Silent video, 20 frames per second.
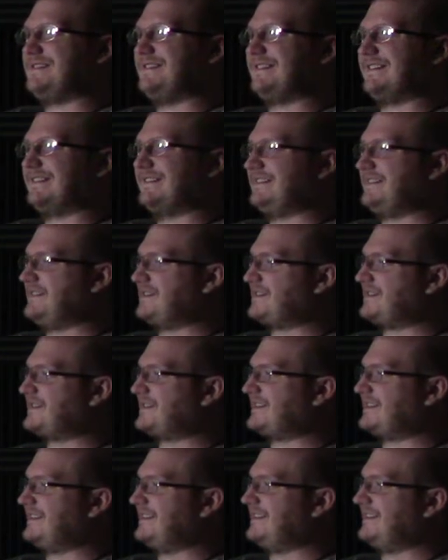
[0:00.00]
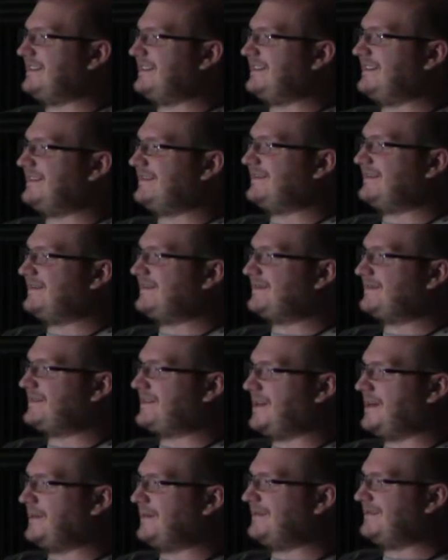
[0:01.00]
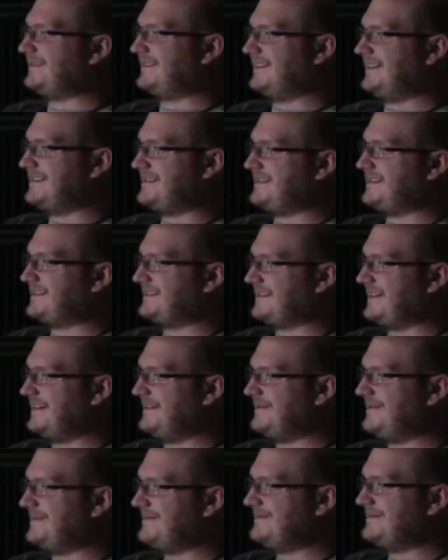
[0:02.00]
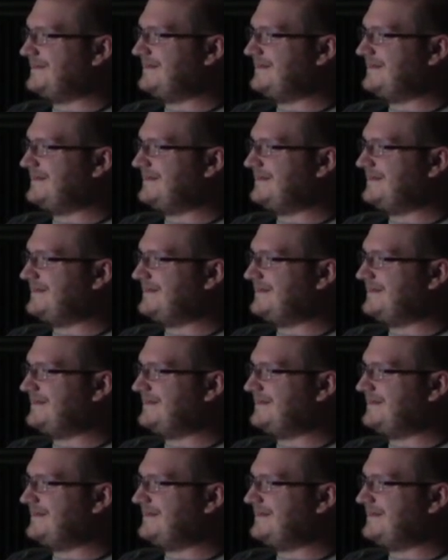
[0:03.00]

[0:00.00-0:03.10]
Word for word: the latest uh, Gabriel Iglesias stand up?